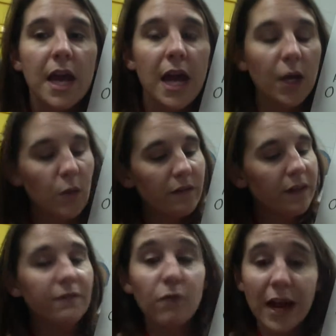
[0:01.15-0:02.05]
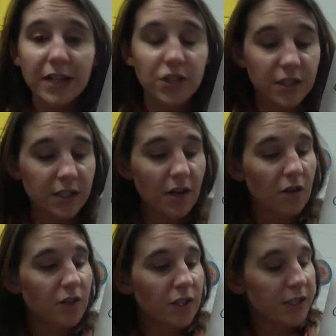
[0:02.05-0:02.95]
Equivalent fractions are
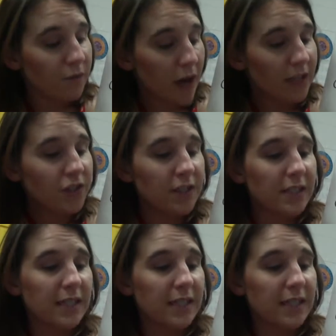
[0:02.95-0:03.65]
just fractions